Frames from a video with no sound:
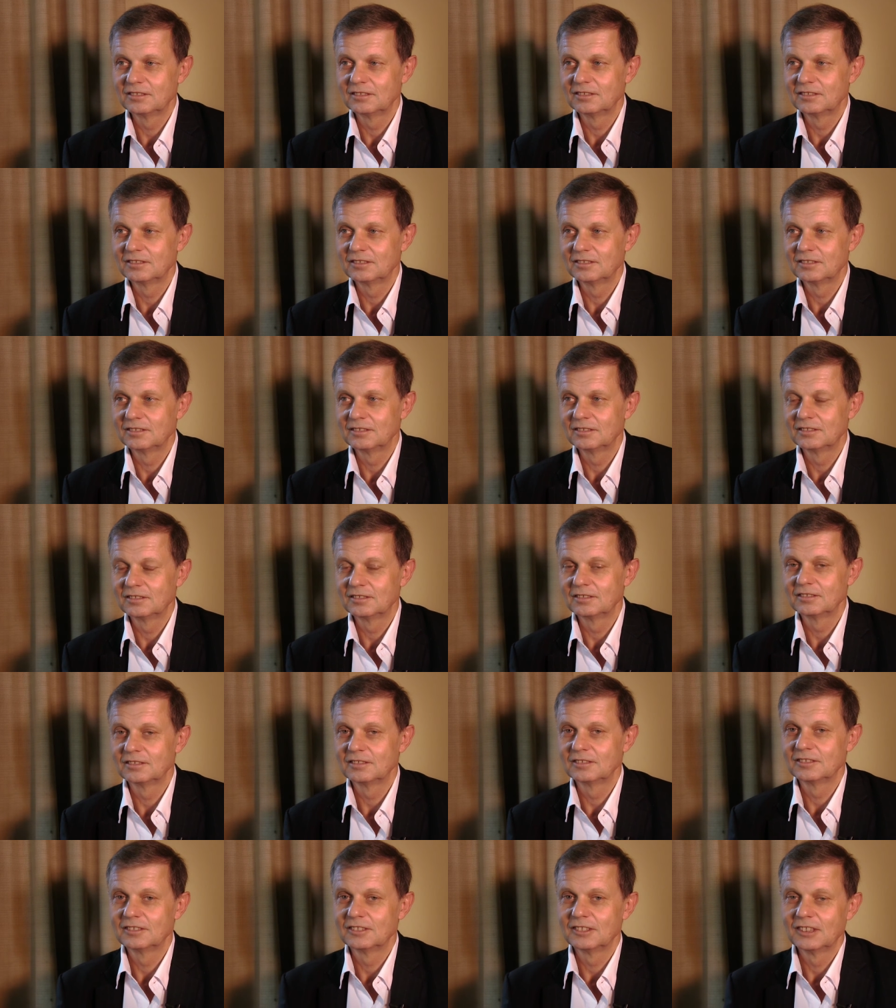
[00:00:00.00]
to write a
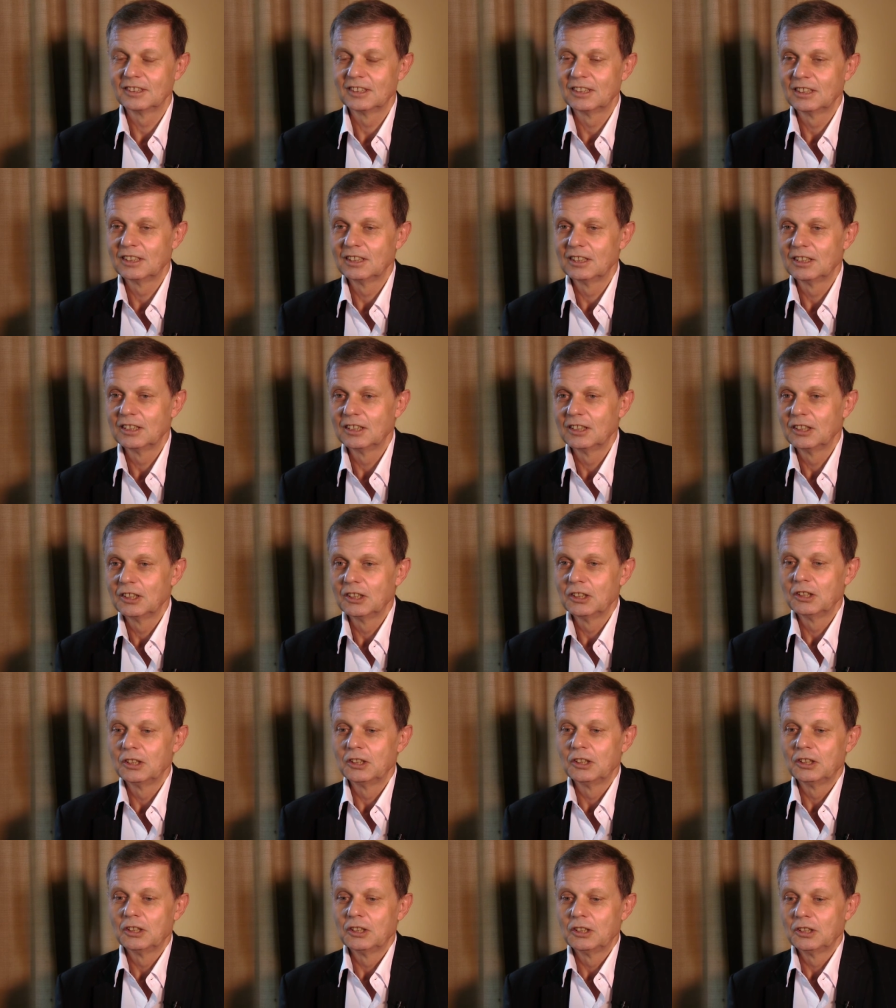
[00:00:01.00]
book about
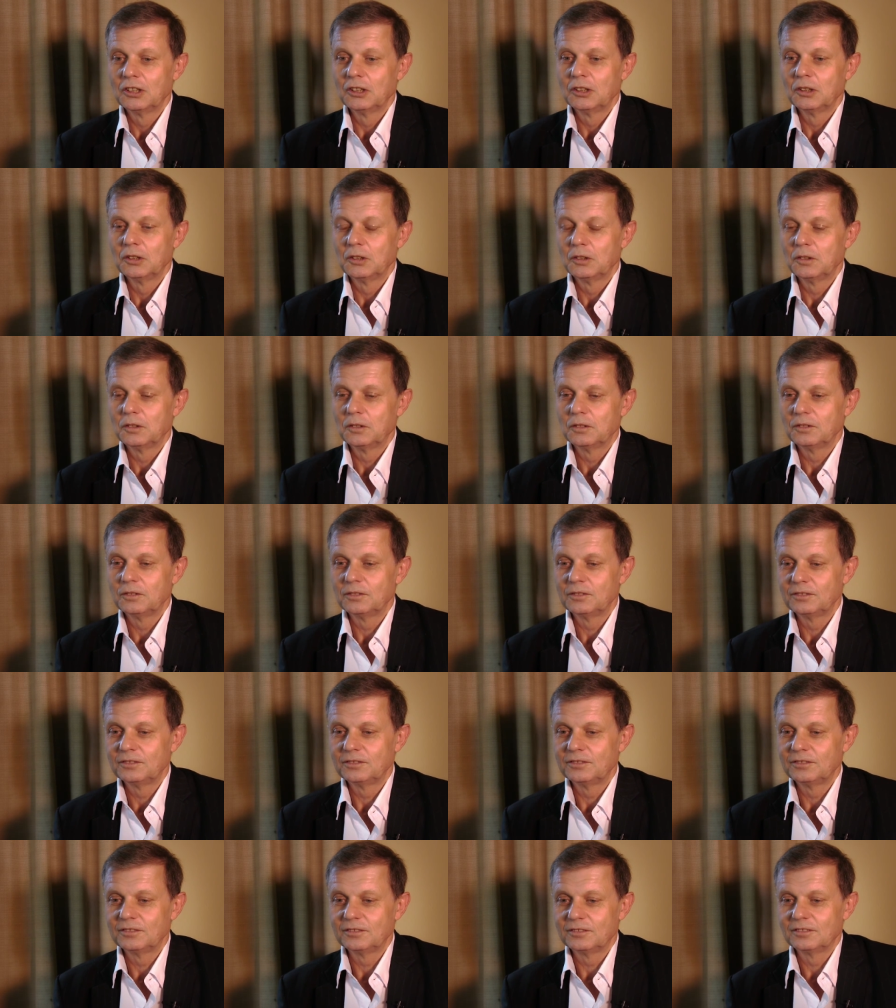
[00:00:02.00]
the myth
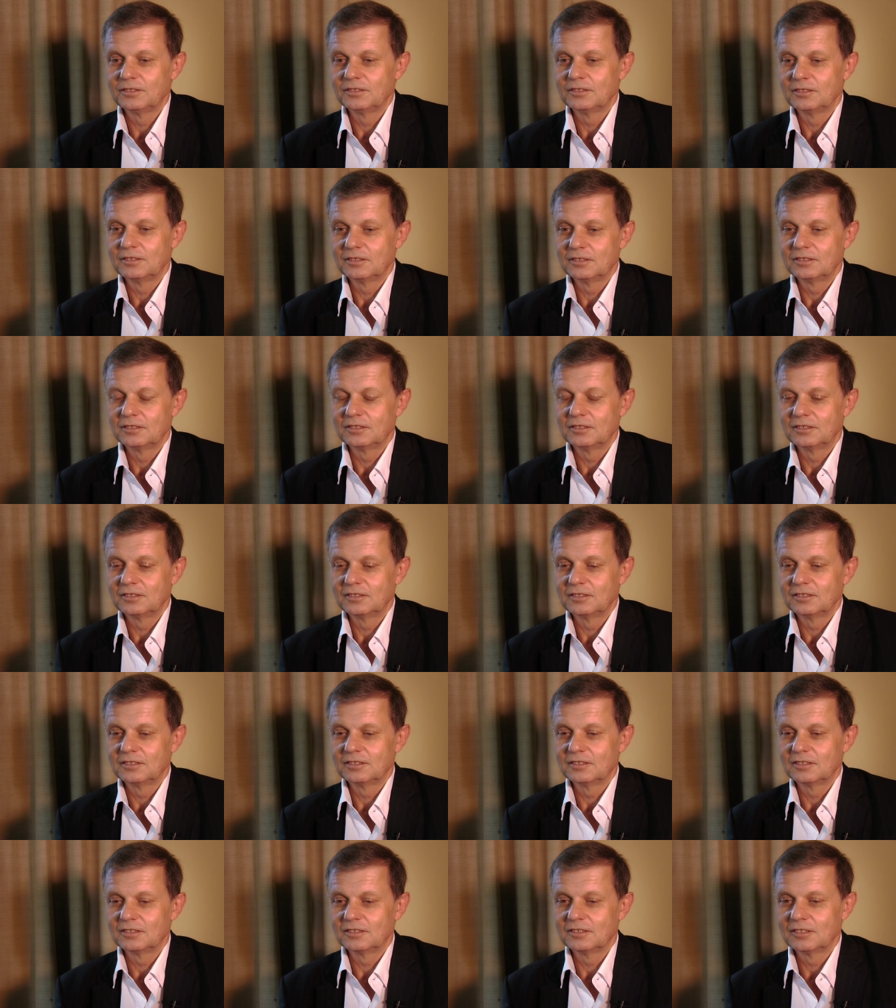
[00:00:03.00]
of safe
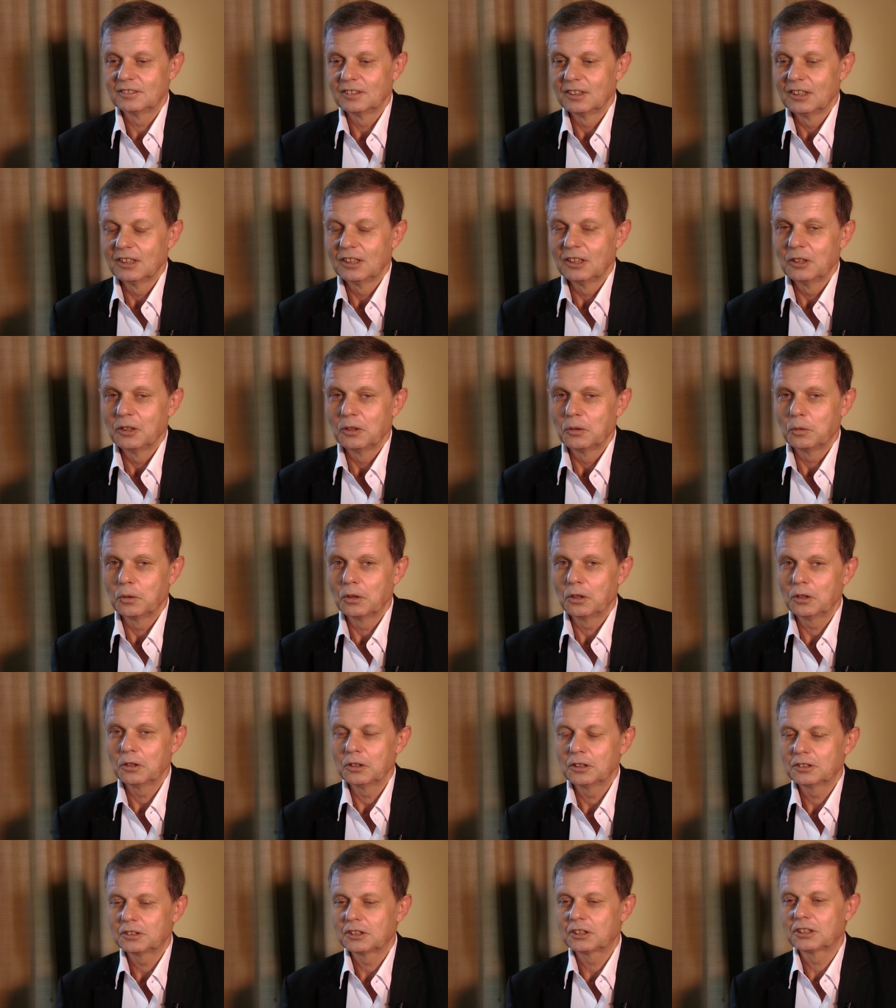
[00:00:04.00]
pesticides?
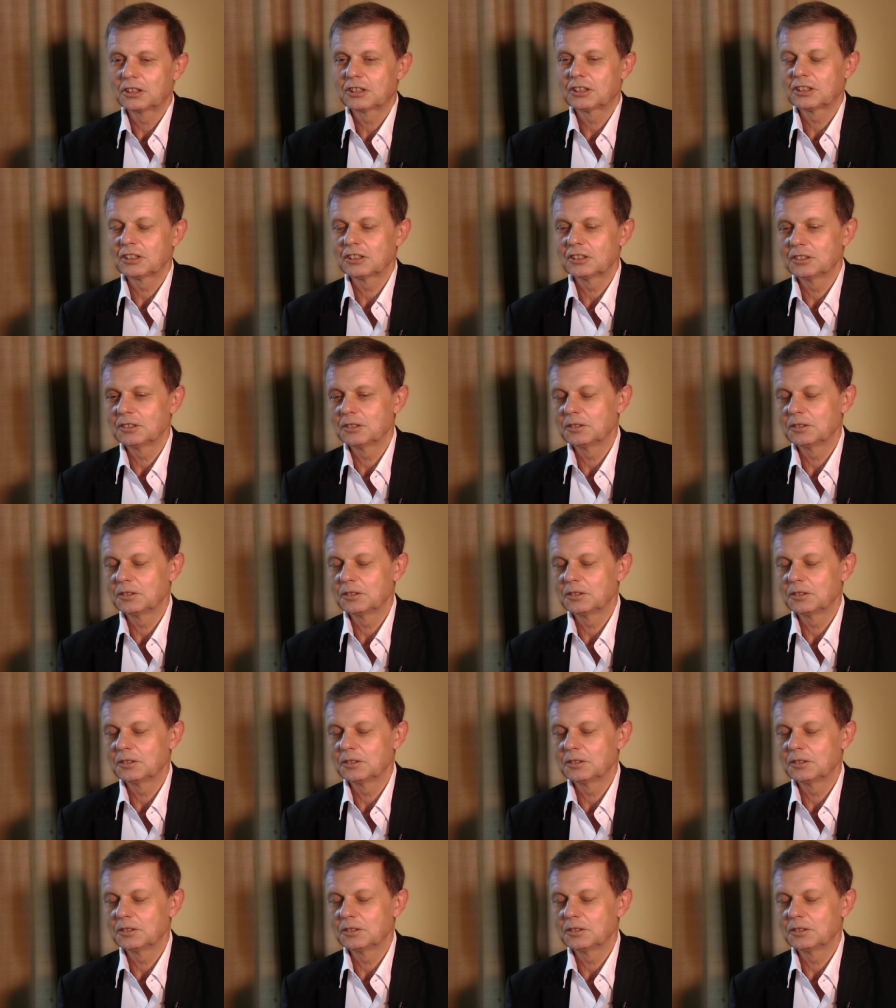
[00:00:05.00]
Well, it's,